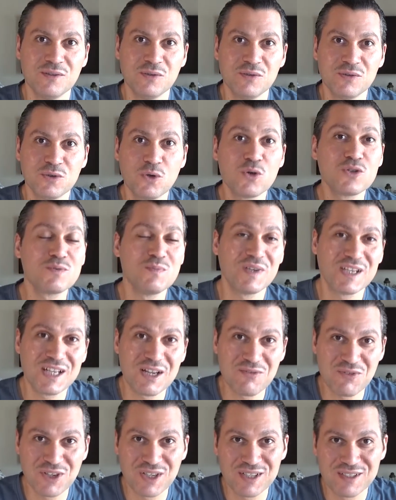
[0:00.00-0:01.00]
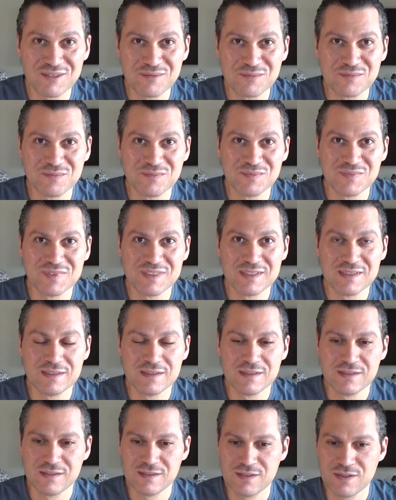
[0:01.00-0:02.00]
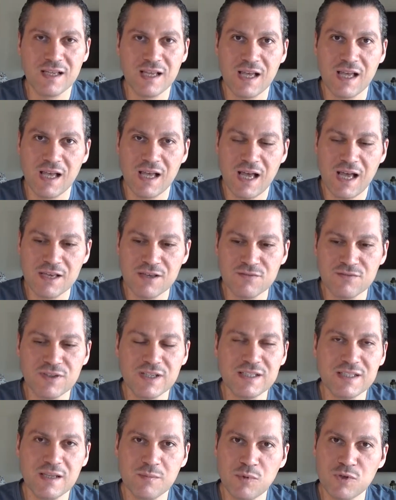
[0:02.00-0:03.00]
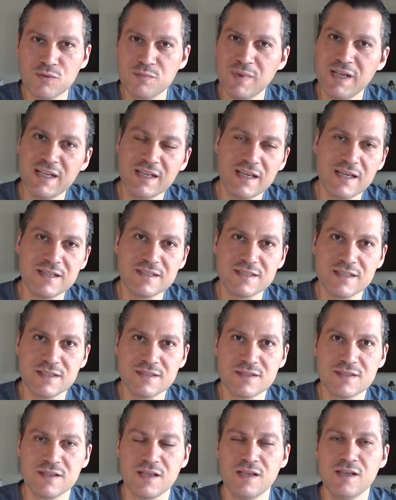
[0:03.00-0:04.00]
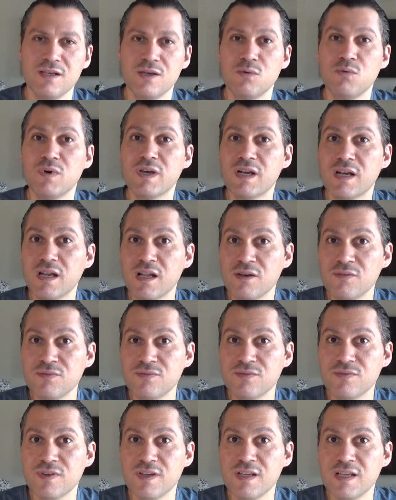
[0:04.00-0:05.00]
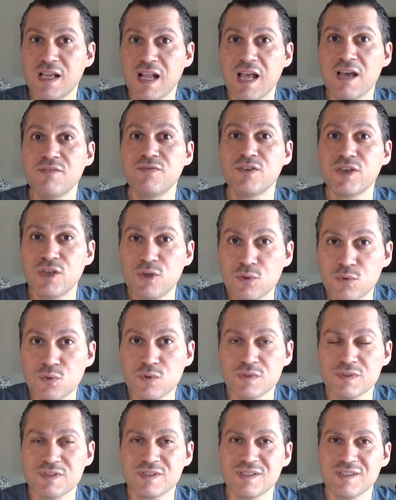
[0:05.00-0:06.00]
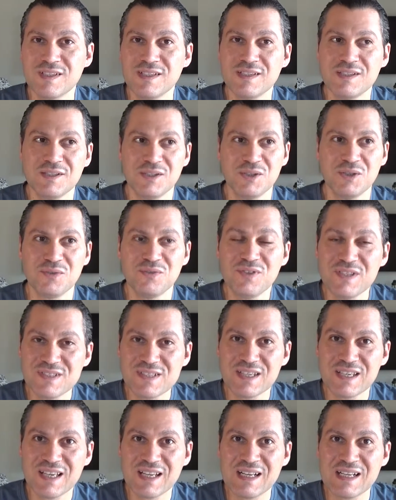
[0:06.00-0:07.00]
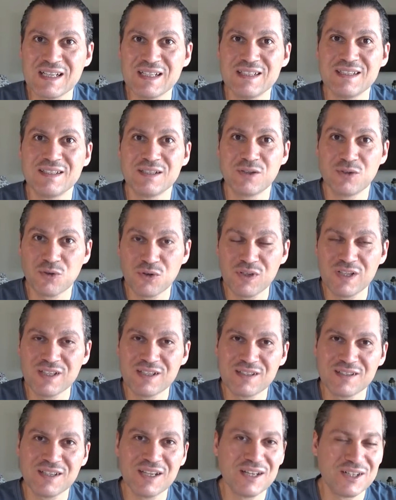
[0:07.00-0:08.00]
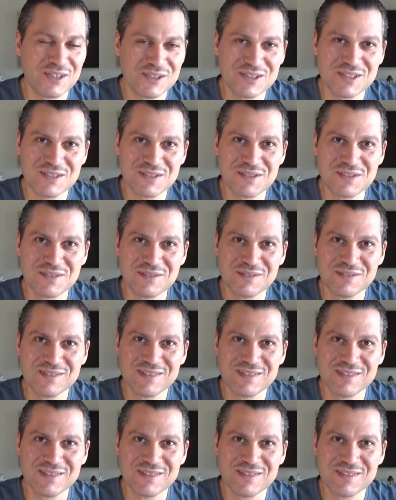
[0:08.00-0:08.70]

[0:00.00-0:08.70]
on cosmic level. I've read about many cases where love have cured physical chronic illnesses.